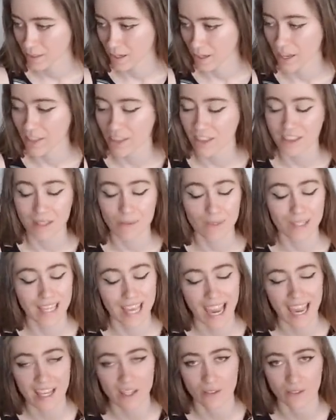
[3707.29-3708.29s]
i thought they were
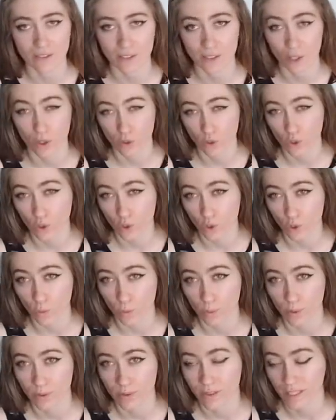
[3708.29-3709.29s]
candles called
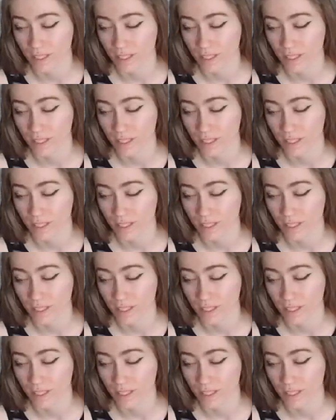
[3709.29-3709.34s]
goop